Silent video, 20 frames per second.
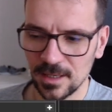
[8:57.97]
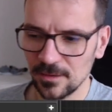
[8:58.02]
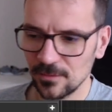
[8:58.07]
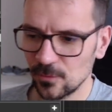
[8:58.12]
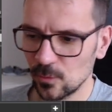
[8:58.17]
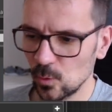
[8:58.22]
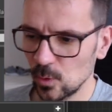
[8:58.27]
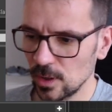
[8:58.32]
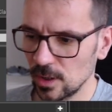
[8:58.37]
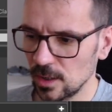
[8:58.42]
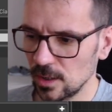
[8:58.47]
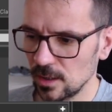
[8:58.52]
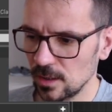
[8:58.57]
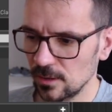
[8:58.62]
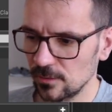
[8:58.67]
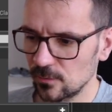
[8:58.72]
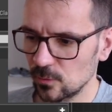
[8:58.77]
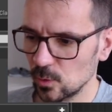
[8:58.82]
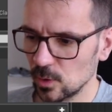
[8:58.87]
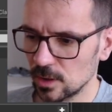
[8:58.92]
if
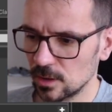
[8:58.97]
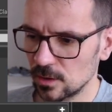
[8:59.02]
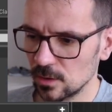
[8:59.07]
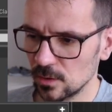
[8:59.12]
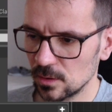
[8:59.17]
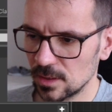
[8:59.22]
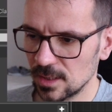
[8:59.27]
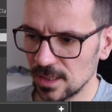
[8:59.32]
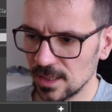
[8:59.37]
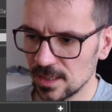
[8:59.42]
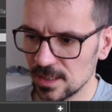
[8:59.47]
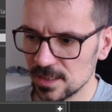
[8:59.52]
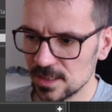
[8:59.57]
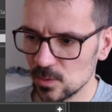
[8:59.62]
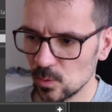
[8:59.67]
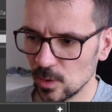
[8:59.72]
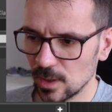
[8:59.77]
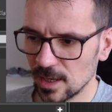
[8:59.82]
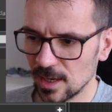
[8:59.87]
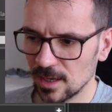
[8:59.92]
we do this,
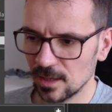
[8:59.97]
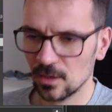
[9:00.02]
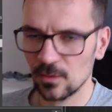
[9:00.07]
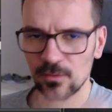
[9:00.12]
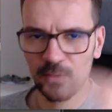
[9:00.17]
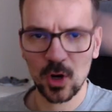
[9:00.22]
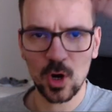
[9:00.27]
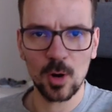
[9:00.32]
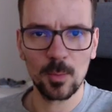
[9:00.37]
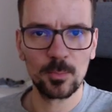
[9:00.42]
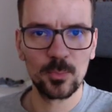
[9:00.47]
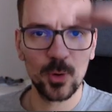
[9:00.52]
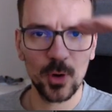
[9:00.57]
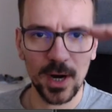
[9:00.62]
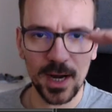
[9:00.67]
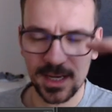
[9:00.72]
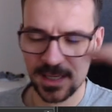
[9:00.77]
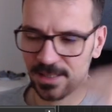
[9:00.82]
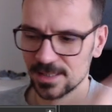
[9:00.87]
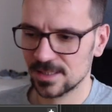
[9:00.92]
we kind of
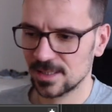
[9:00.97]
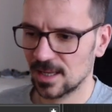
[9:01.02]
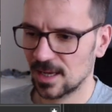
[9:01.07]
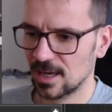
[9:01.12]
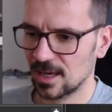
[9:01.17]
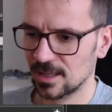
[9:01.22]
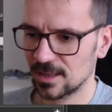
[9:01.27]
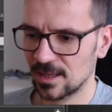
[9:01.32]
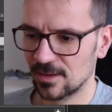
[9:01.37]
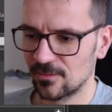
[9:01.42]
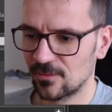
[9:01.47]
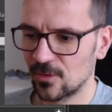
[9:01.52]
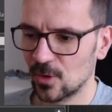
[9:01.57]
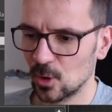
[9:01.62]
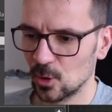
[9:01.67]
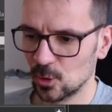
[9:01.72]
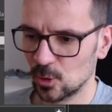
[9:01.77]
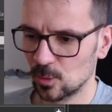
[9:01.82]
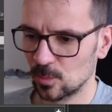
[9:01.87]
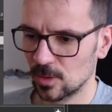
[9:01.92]
compress the
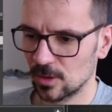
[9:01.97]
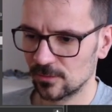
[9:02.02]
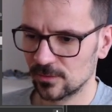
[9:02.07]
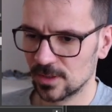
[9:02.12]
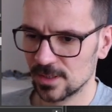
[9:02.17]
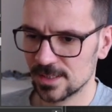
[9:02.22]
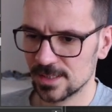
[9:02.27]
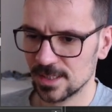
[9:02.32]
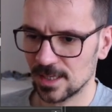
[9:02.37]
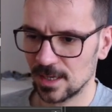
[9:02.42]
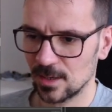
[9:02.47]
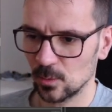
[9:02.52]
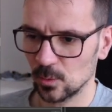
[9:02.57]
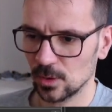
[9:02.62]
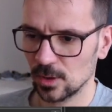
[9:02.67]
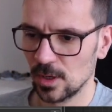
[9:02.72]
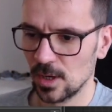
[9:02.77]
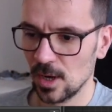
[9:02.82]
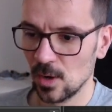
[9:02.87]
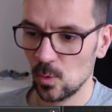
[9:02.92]
volume of the sound.
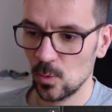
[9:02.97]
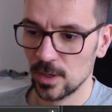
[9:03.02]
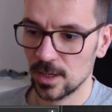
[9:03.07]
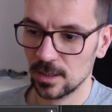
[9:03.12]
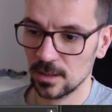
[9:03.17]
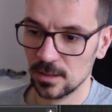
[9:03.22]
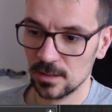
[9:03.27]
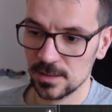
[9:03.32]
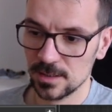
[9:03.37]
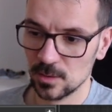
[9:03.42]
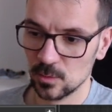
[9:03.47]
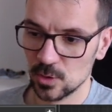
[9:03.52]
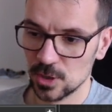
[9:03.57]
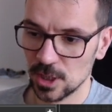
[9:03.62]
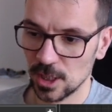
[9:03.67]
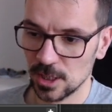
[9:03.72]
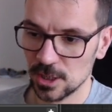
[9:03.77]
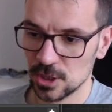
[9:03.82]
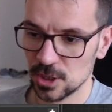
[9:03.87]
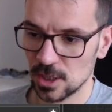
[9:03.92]
We can also
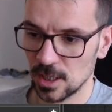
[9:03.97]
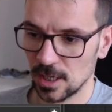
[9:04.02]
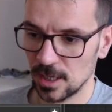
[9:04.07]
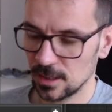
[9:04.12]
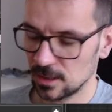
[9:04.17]
change the